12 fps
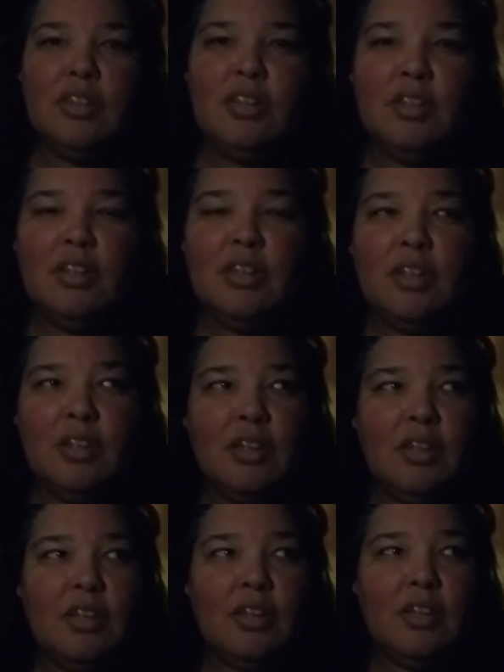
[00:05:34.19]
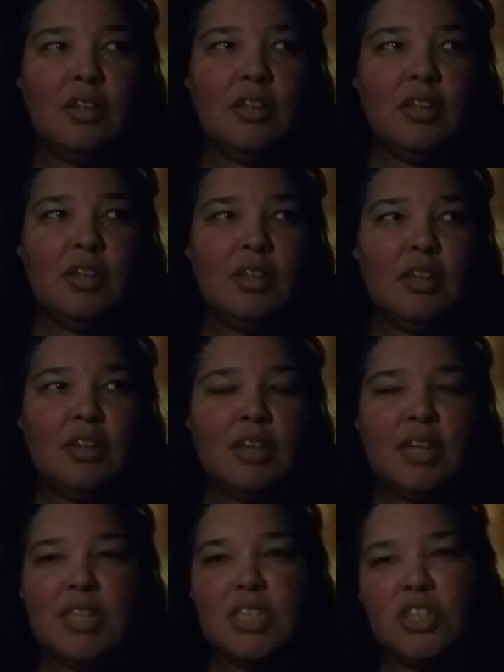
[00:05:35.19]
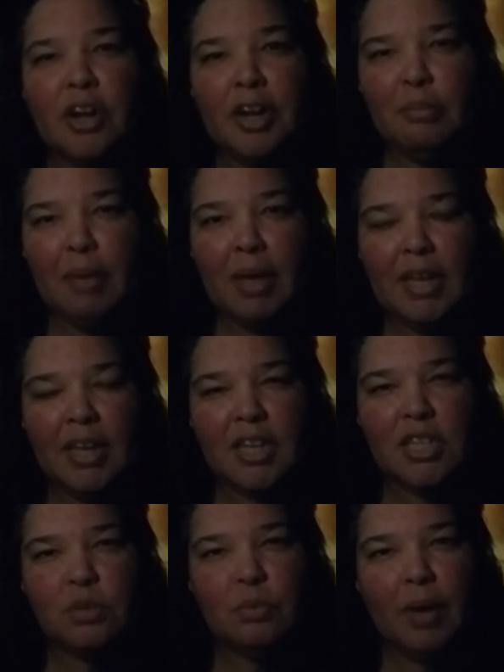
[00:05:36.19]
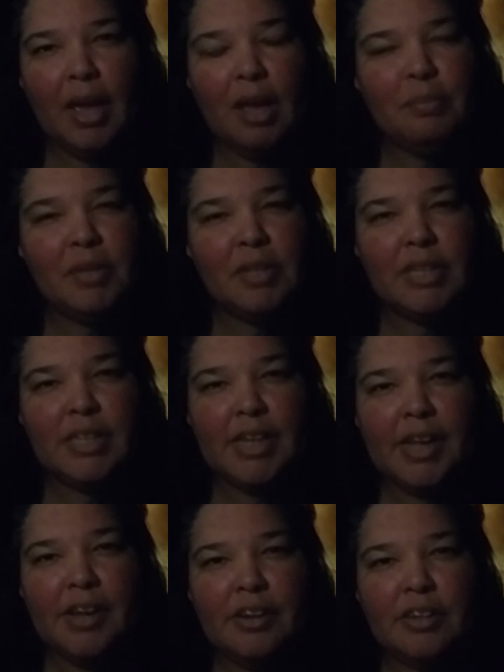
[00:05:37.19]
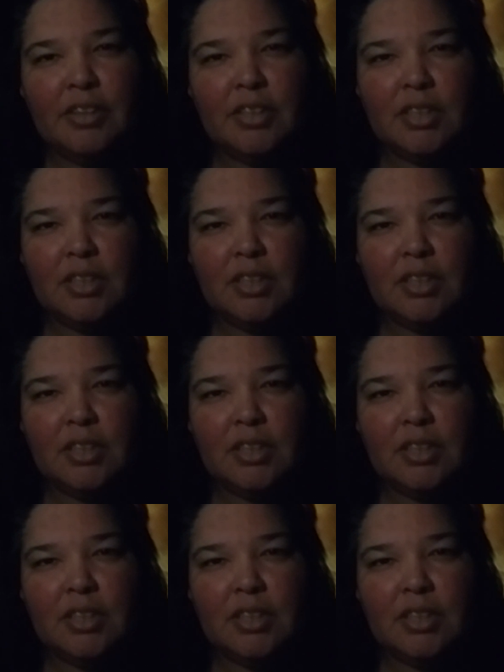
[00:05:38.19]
It started making its way up the stairs.